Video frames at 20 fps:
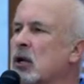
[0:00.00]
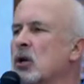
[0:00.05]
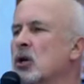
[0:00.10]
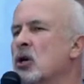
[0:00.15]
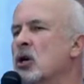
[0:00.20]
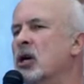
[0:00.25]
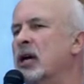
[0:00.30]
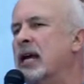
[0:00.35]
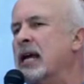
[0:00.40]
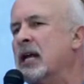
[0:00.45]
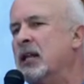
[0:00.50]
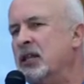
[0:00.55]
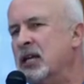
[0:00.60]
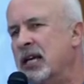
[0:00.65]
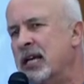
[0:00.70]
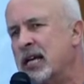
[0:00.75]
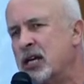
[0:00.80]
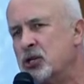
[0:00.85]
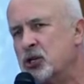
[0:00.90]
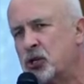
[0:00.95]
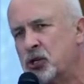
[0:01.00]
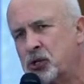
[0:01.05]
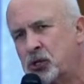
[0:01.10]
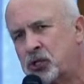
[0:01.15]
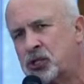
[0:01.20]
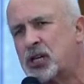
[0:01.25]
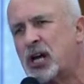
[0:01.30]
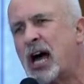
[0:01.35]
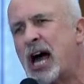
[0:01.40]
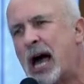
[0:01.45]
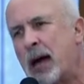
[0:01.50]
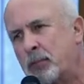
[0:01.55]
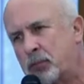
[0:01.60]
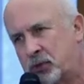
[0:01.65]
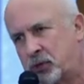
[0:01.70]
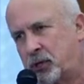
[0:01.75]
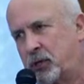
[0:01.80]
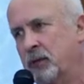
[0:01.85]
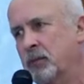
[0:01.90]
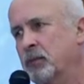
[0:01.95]
along and the engine
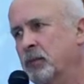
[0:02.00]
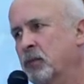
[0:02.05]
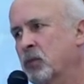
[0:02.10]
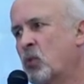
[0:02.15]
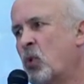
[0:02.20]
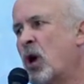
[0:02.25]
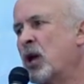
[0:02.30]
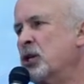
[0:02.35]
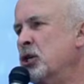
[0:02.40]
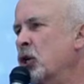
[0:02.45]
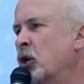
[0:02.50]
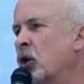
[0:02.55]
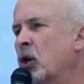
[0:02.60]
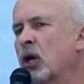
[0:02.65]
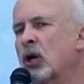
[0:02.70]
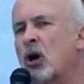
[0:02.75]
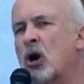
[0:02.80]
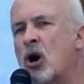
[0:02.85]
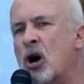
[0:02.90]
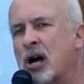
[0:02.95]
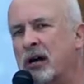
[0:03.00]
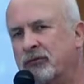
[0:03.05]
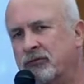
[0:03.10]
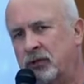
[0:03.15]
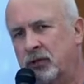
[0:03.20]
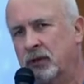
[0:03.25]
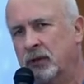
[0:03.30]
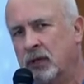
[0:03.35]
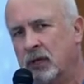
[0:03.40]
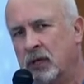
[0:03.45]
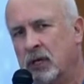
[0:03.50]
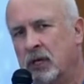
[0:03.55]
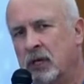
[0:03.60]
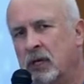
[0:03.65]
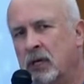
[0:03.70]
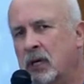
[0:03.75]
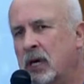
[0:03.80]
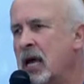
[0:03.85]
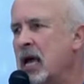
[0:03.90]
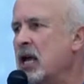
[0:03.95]
stops while you're aloft
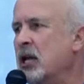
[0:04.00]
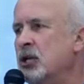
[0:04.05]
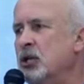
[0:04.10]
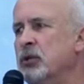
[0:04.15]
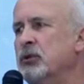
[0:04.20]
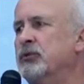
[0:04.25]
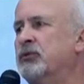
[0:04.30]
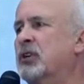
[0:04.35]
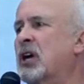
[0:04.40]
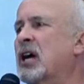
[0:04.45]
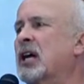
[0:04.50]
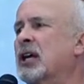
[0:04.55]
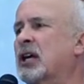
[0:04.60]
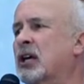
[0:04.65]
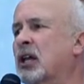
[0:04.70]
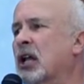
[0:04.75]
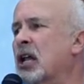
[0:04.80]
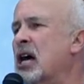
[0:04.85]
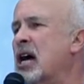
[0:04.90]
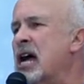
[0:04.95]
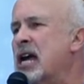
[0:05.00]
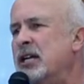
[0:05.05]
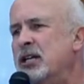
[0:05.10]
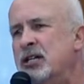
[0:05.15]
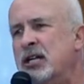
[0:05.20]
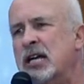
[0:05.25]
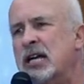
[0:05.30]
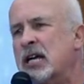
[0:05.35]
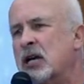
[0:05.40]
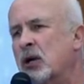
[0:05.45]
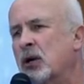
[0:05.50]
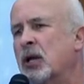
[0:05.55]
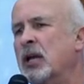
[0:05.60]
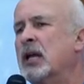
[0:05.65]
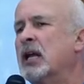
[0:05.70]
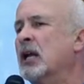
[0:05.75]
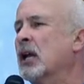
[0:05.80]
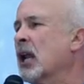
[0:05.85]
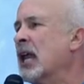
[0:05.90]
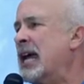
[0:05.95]
and you've got to glide down
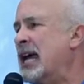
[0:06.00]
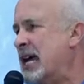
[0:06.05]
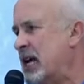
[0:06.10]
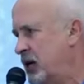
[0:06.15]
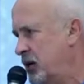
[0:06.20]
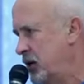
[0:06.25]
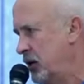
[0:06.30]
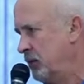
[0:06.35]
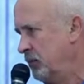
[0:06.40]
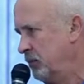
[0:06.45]
and land.